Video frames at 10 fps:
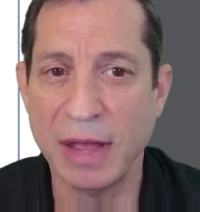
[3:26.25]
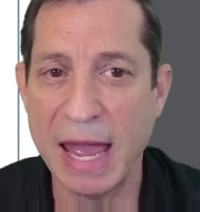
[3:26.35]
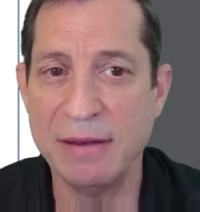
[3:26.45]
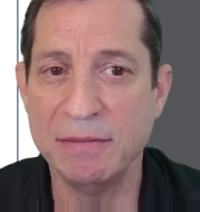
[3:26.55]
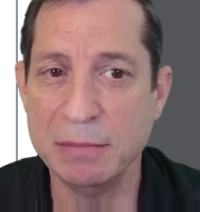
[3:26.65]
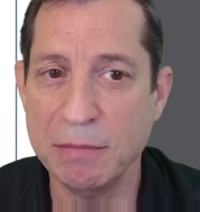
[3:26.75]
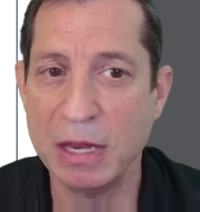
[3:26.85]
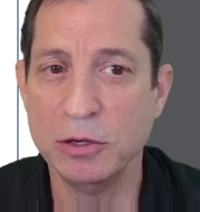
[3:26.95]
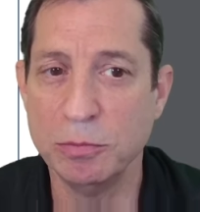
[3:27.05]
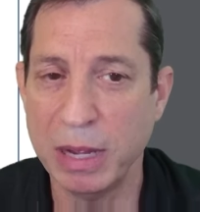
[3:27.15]
MB
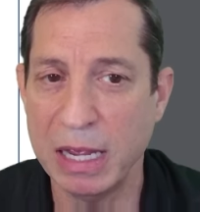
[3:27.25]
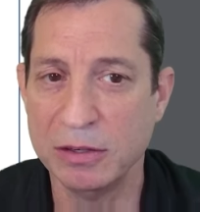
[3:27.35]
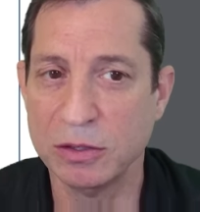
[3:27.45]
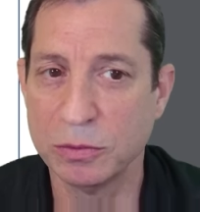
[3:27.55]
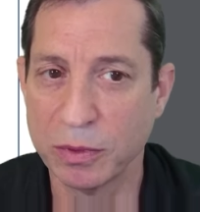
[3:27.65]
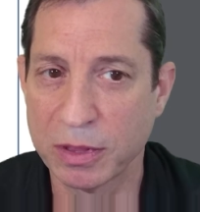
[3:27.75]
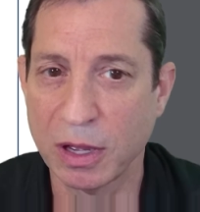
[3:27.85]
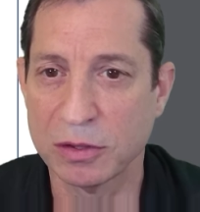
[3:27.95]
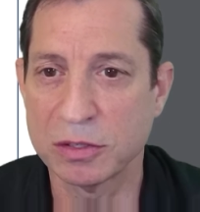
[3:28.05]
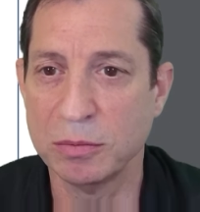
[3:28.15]
menu pages with
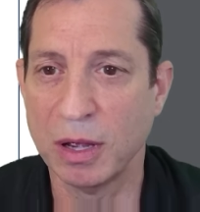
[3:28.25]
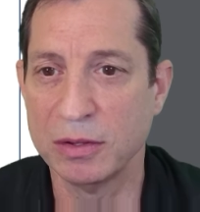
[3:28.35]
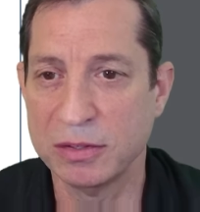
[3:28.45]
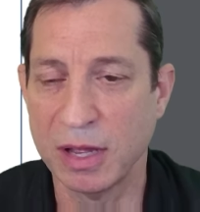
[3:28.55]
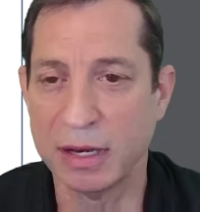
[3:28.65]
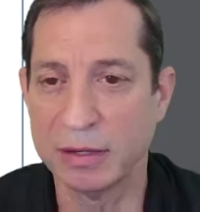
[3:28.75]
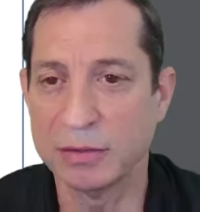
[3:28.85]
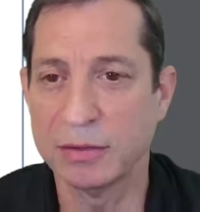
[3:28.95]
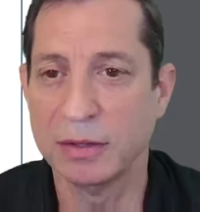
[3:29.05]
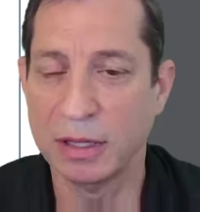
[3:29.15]
customized
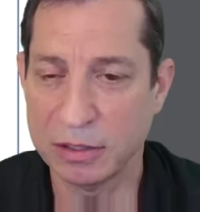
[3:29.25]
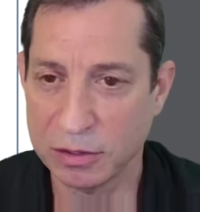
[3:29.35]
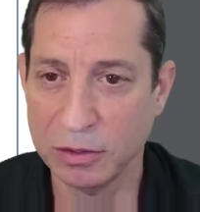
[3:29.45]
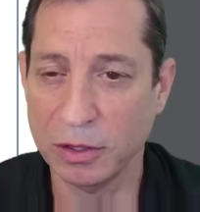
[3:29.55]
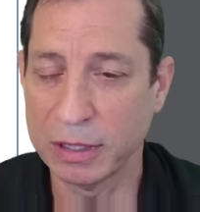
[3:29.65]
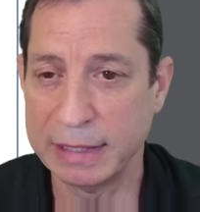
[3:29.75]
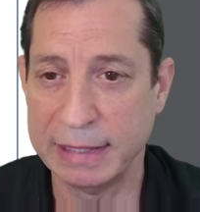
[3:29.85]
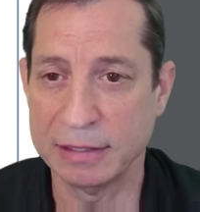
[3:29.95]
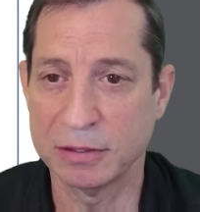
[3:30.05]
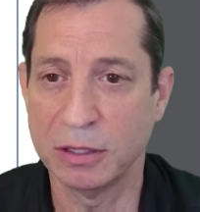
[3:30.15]
settings. Let's look at
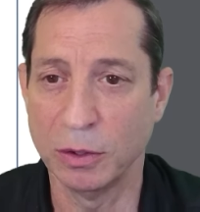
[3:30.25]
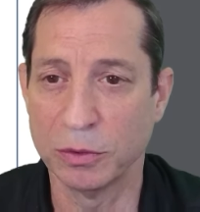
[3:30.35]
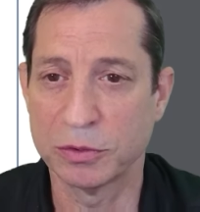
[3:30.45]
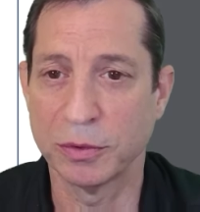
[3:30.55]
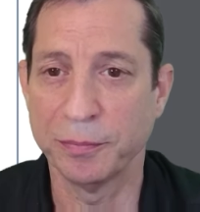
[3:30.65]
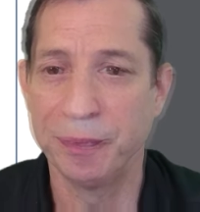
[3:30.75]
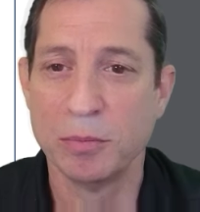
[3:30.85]
this closer.